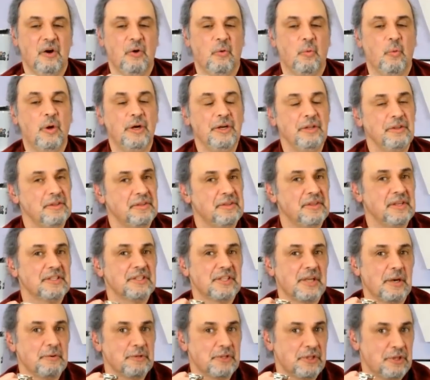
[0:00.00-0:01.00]
One of the
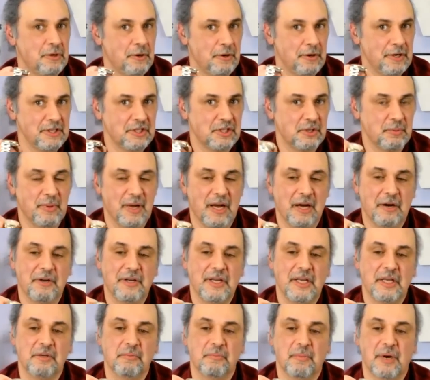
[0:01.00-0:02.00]
things I was curious
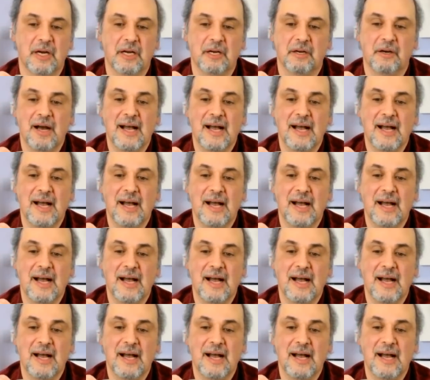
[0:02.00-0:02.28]
about in my